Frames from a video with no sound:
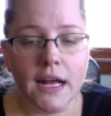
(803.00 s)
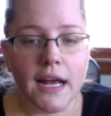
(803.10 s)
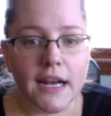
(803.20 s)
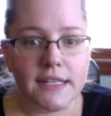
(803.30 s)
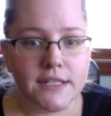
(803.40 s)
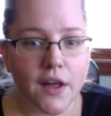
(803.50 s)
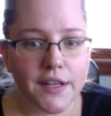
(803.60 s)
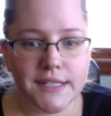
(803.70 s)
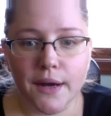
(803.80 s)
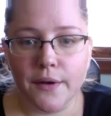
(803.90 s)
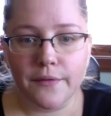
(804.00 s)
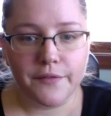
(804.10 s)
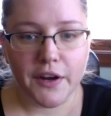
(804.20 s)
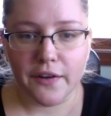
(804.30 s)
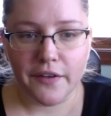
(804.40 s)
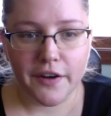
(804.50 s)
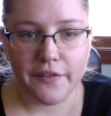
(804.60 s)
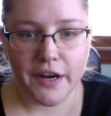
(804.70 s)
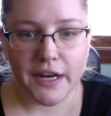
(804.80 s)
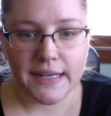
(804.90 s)
And I saw this, very, very,
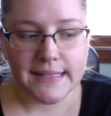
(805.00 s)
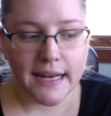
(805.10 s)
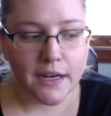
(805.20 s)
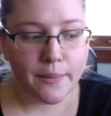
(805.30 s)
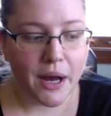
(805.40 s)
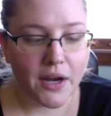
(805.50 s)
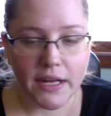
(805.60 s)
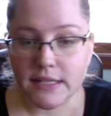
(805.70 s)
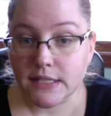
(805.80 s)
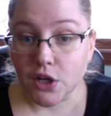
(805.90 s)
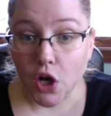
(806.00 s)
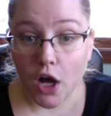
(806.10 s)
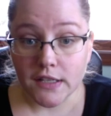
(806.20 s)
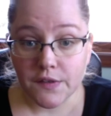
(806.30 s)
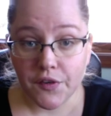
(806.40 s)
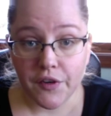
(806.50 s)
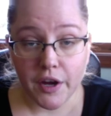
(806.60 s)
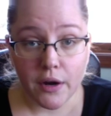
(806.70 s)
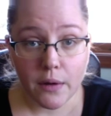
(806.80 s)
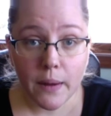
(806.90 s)
very excited about it. It still calls for
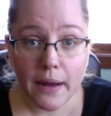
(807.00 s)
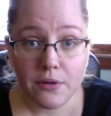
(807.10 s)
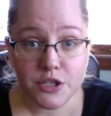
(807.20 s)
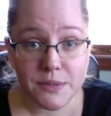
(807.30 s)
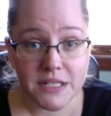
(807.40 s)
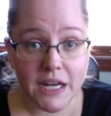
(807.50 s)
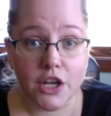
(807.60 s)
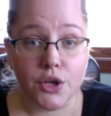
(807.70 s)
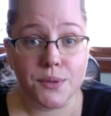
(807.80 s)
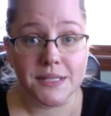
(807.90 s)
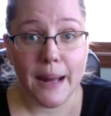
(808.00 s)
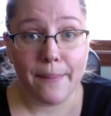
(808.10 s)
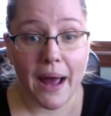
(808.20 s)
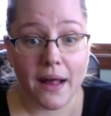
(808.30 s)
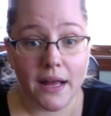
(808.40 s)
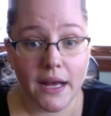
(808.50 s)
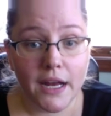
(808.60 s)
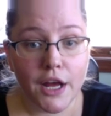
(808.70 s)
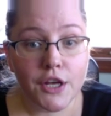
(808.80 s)
fingering weight, which means I can use that palette.